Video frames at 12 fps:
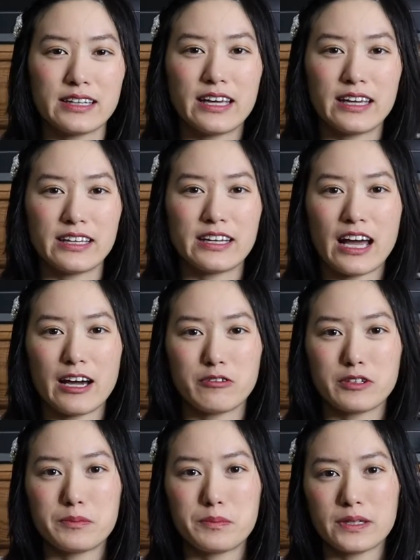Then I
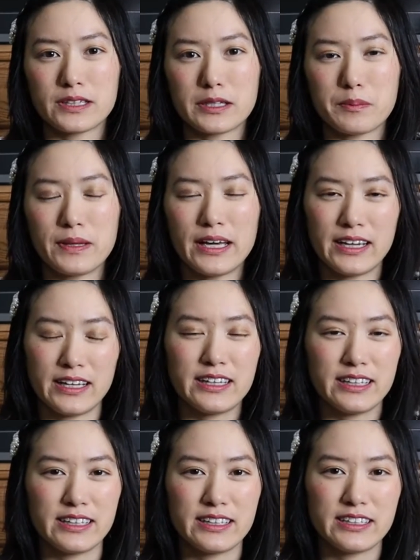would put the plant
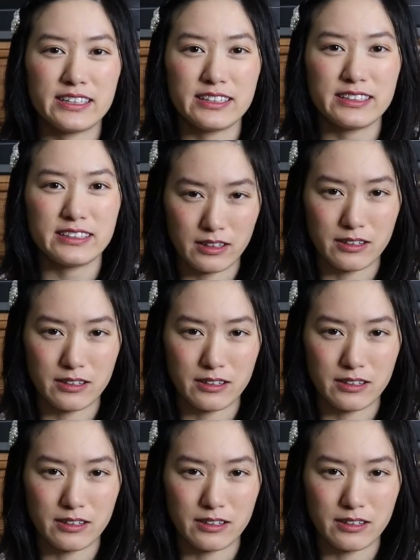in,